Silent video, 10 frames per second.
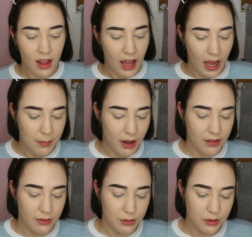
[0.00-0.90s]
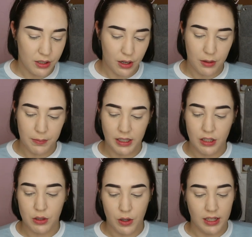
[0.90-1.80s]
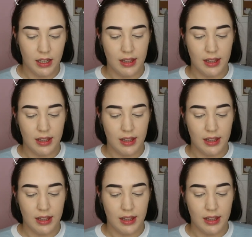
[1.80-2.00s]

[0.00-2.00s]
I've also been enjoying